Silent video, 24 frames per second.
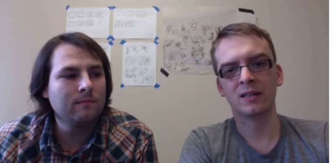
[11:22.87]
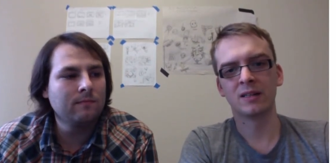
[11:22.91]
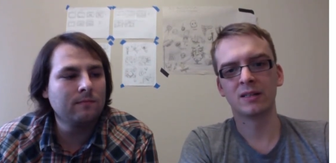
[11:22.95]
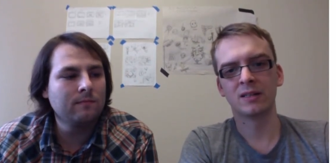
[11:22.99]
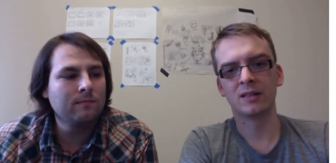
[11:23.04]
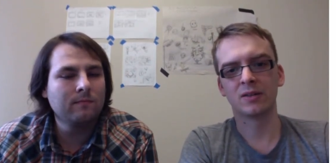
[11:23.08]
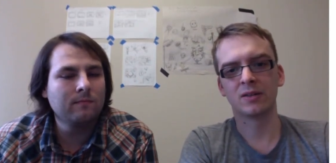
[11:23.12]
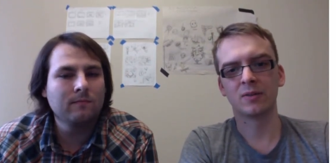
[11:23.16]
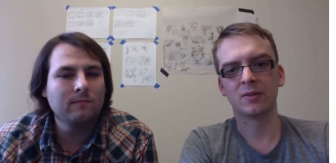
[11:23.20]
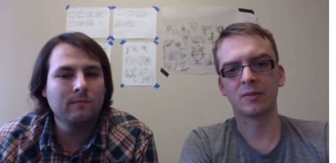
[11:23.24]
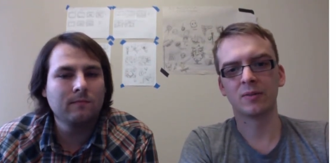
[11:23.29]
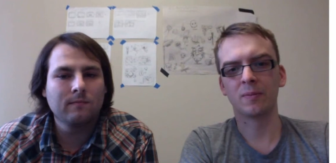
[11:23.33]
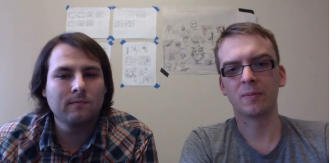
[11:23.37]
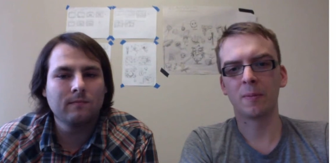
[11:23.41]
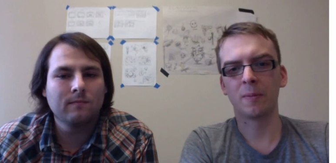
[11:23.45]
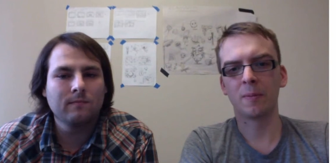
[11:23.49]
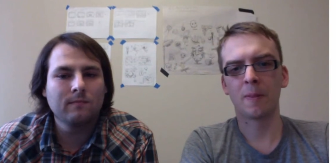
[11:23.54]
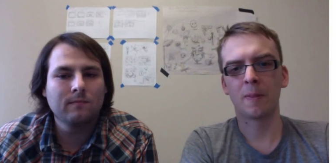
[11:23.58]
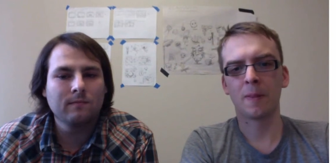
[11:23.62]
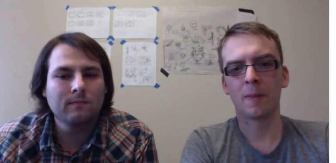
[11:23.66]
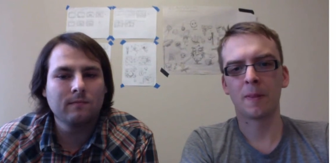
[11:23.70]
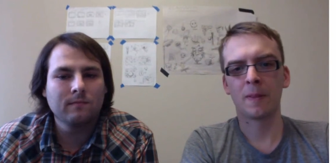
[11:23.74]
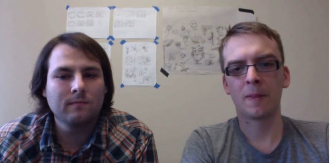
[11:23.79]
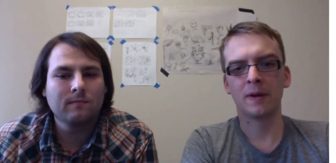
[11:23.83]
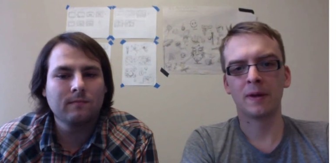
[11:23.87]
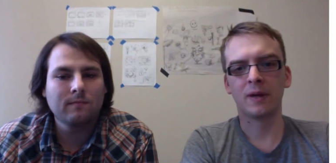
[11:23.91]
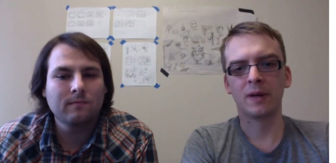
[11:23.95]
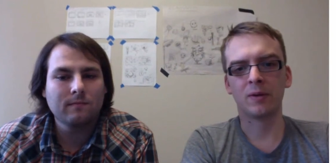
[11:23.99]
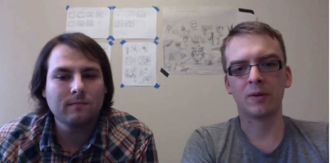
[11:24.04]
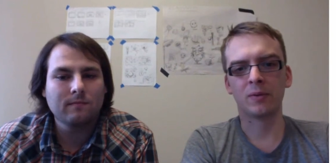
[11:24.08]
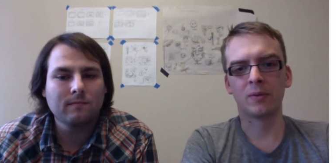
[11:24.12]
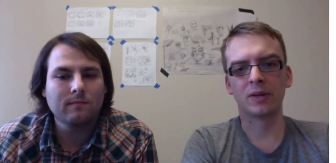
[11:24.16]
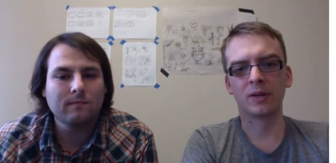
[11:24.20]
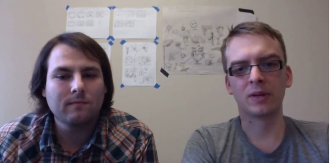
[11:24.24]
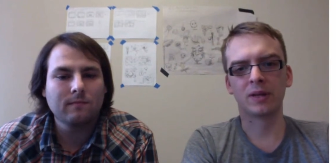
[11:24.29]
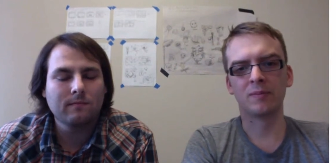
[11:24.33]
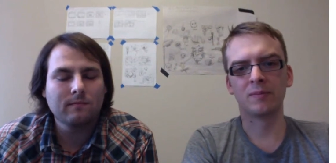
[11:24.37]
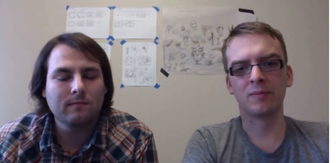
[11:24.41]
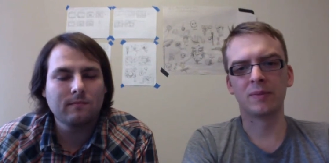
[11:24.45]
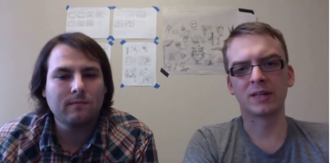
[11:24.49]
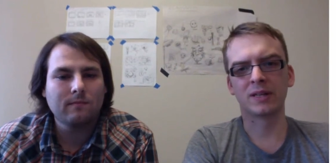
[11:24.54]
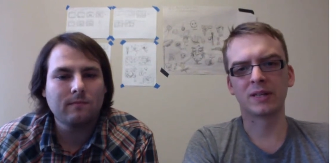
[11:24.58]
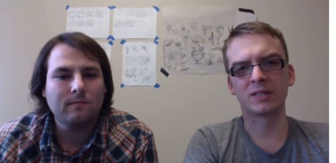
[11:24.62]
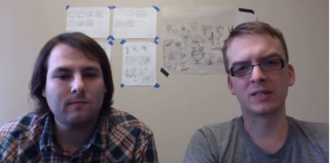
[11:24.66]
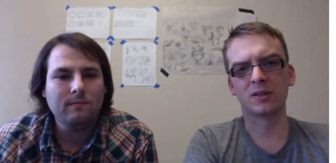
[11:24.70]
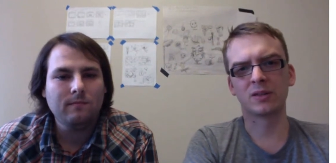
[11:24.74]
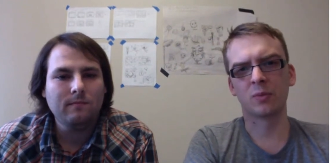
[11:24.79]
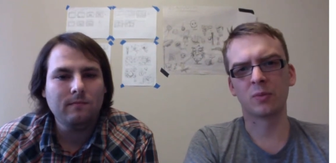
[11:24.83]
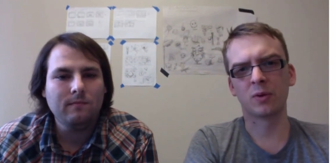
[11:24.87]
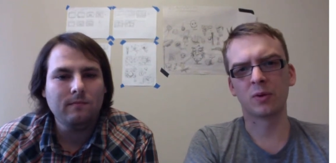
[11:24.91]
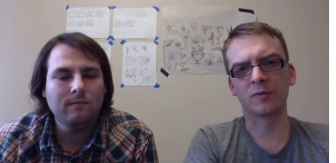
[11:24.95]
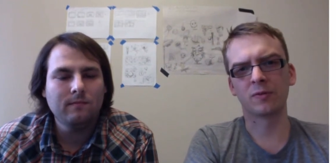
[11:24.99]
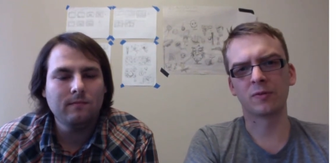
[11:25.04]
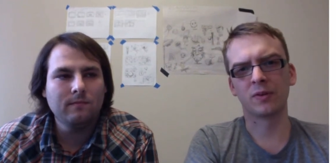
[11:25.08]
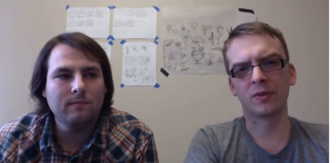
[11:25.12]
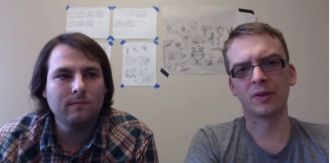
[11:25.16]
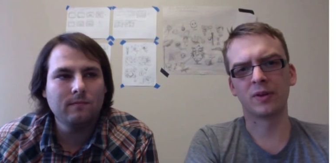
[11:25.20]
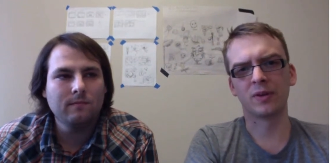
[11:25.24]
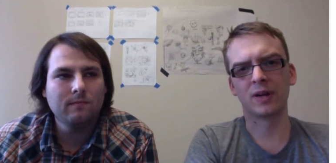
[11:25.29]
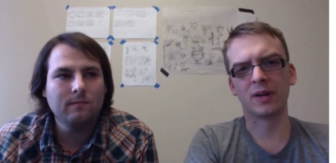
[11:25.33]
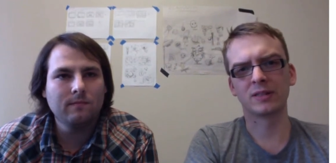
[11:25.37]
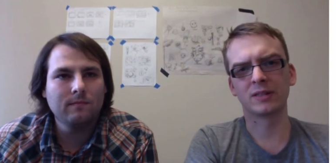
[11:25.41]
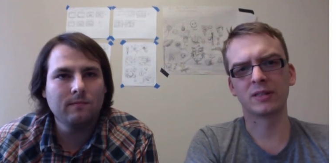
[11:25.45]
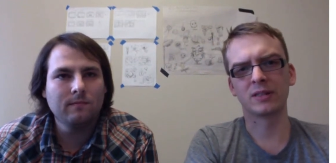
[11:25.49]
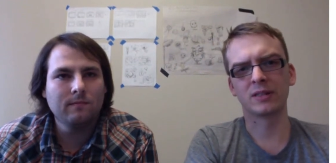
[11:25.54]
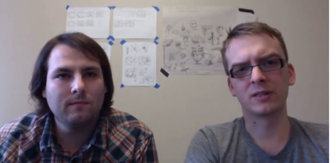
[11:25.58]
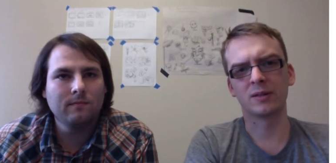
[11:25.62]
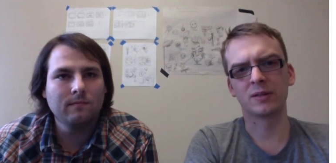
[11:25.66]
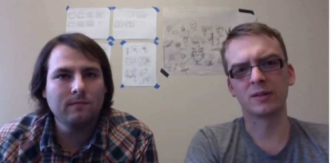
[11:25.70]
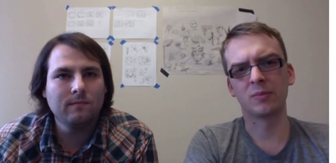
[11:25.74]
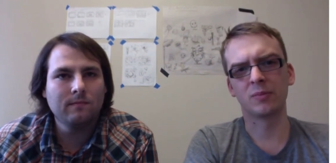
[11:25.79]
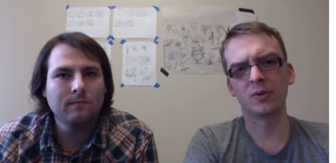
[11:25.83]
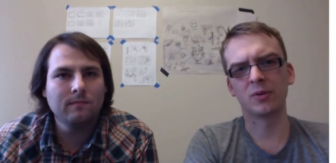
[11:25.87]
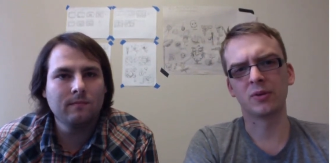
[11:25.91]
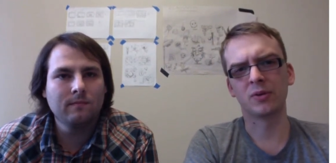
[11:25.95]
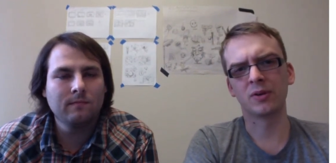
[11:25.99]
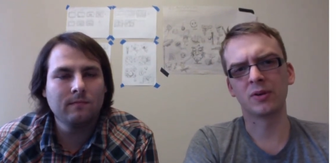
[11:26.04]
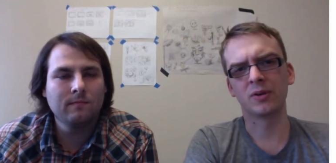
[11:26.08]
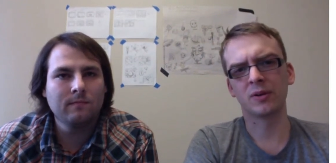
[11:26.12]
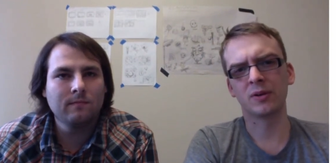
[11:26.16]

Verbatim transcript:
Speaker 1: So it really makes the workflow nice and simple.